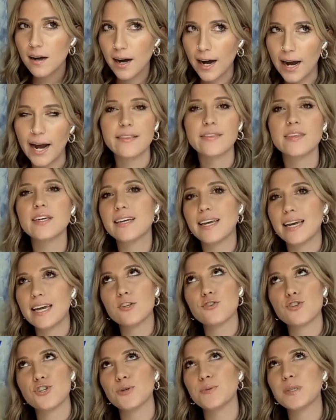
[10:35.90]
I think, A,
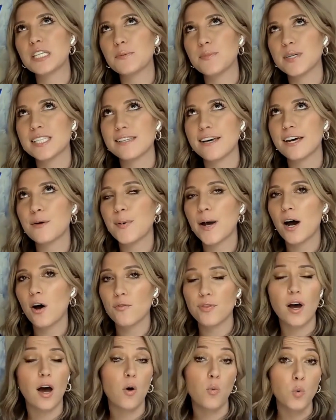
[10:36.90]
there's something to be said
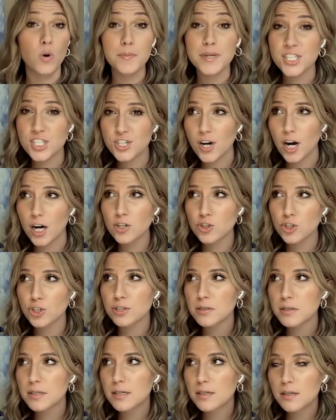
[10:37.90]
about women's
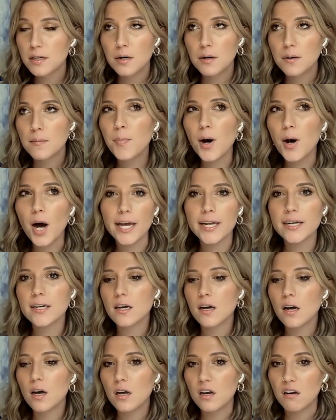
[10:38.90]
touch, but
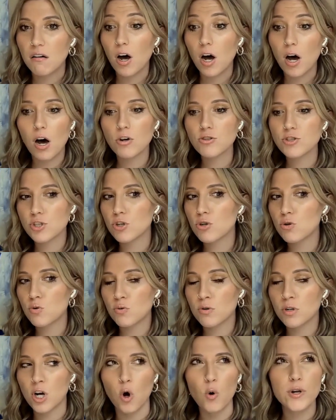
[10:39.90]
also
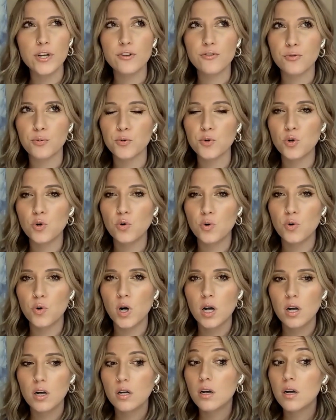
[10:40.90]
going
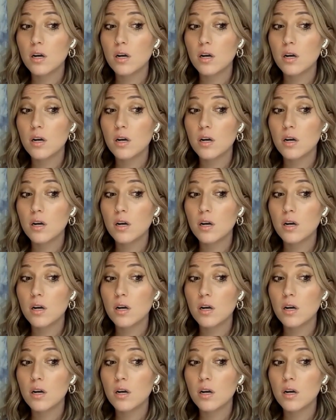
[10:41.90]
through,